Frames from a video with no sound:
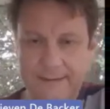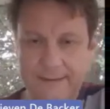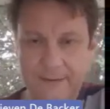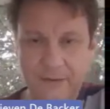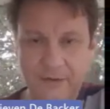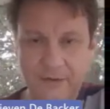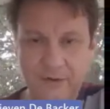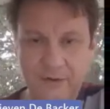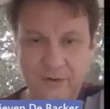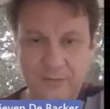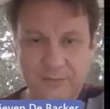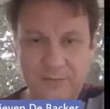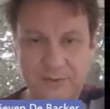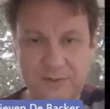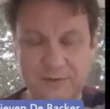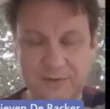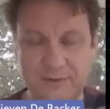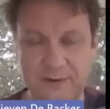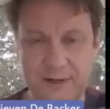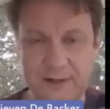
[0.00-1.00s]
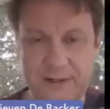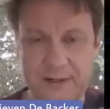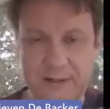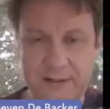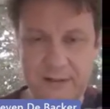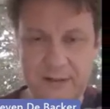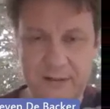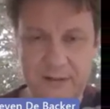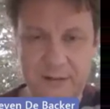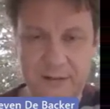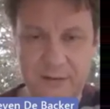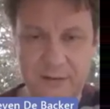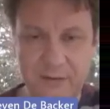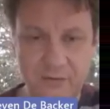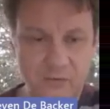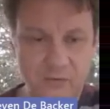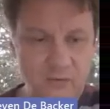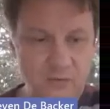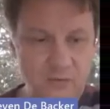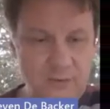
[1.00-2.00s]
Subtract
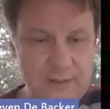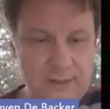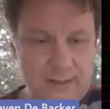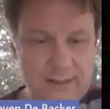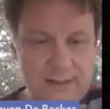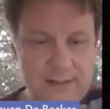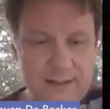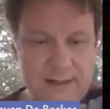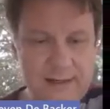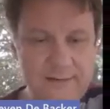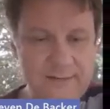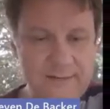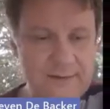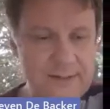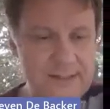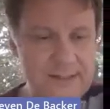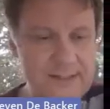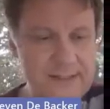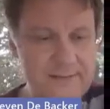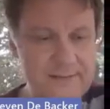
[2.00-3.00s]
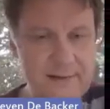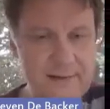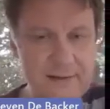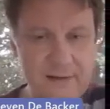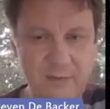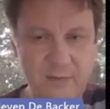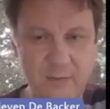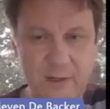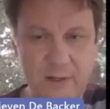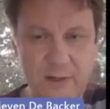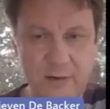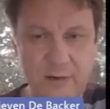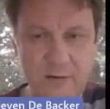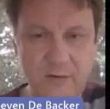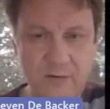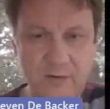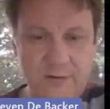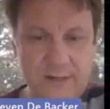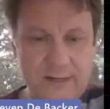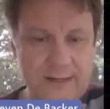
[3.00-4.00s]
2, leave the 7 and the 1
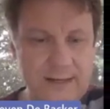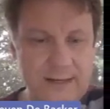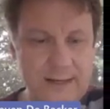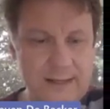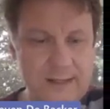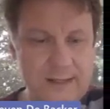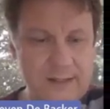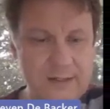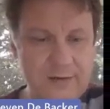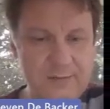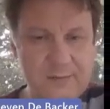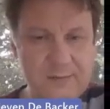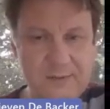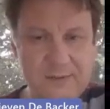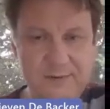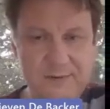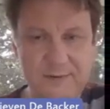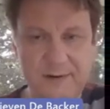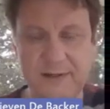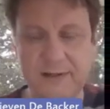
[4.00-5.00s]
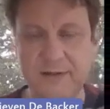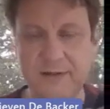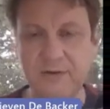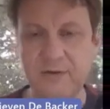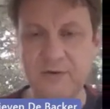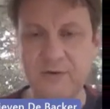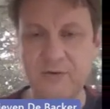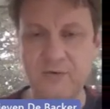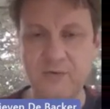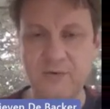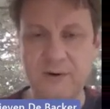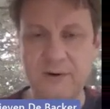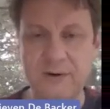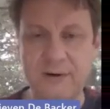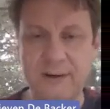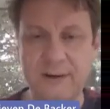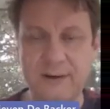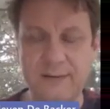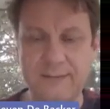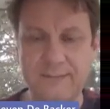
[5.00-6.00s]
alone, and subtract 2
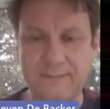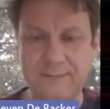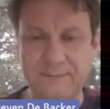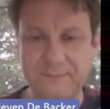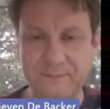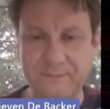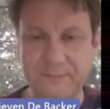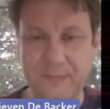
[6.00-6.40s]
again.